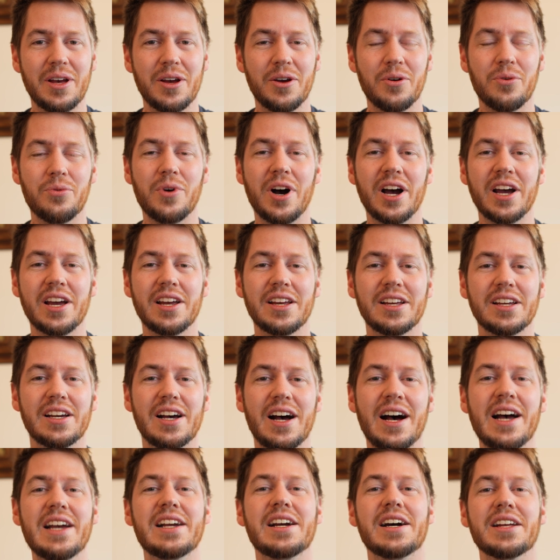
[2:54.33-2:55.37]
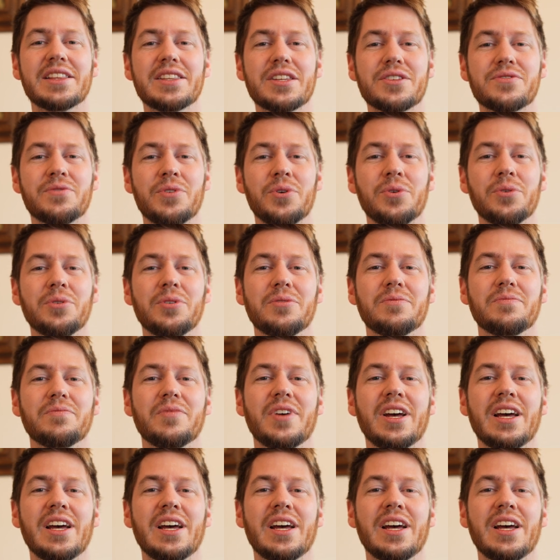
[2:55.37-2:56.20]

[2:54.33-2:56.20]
why I got this phone